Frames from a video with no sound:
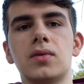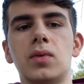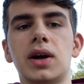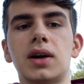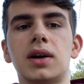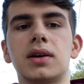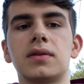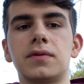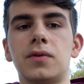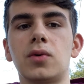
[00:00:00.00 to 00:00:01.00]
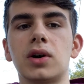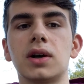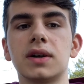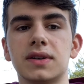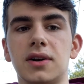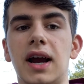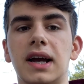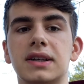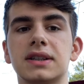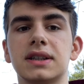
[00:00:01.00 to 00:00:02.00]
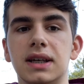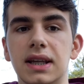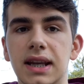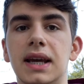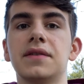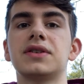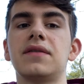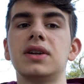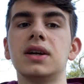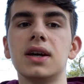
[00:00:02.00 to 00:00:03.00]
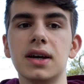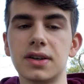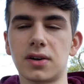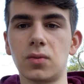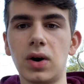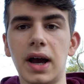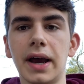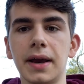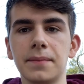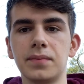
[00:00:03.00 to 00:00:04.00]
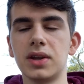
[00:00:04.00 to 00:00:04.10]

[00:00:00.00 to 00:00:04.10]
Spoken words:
where 4 is our x and negative 7 is our y.